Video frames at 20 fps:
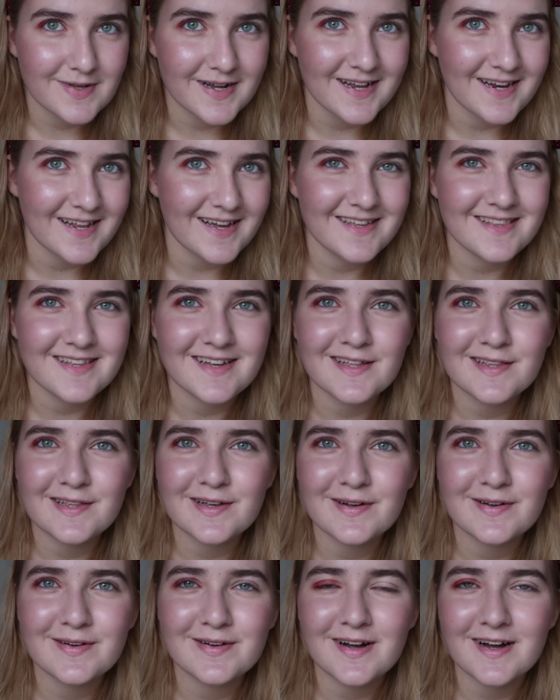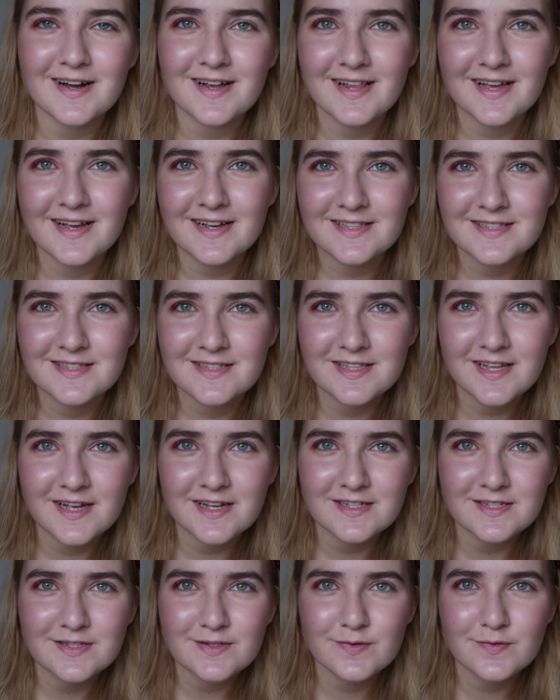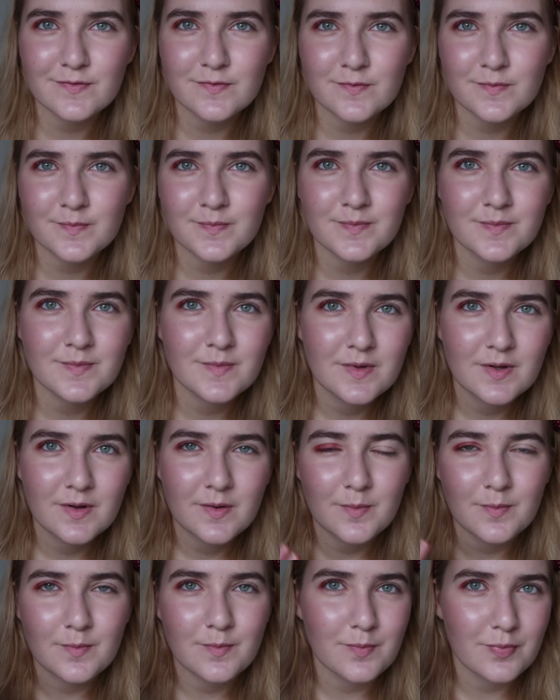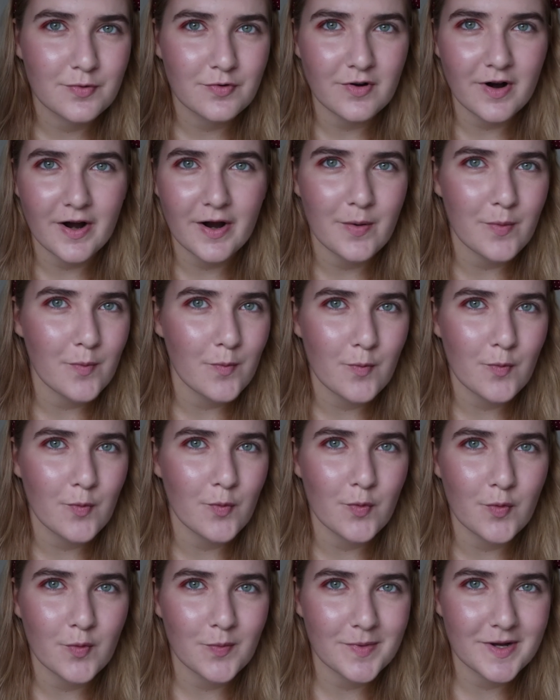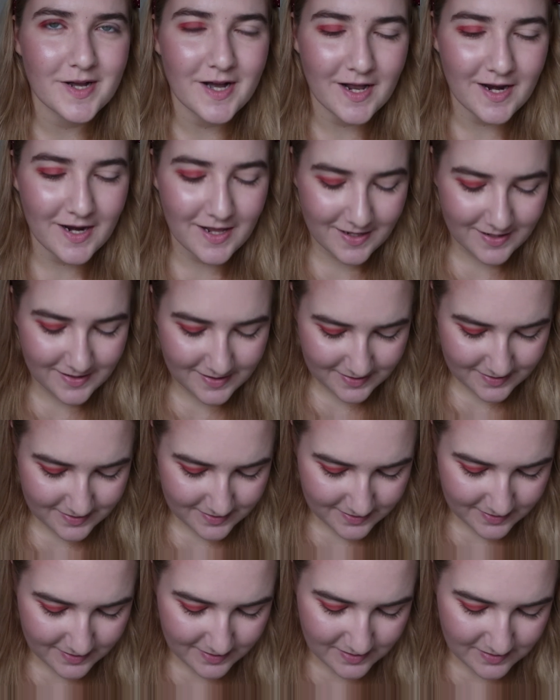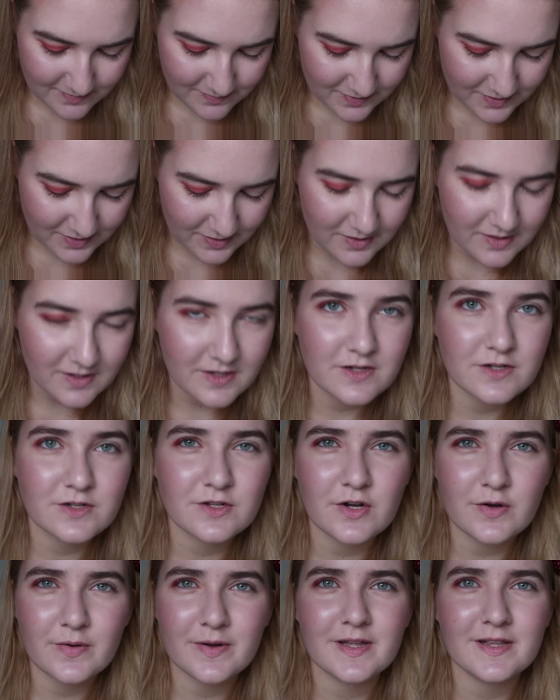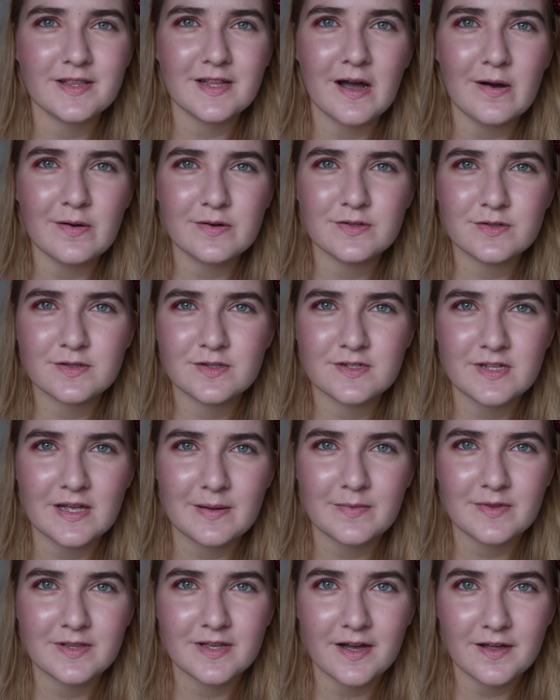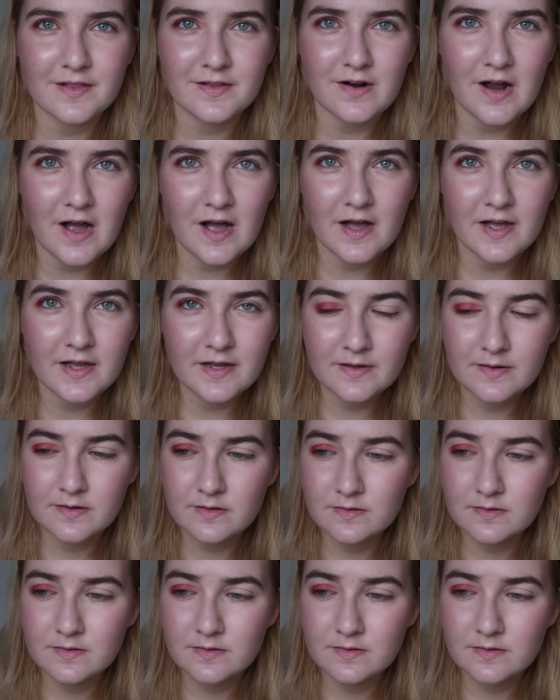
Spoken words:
I like that though. I like it's a nice sort of bright warm colour. I'm just gonna go in now and do the same on the other eye.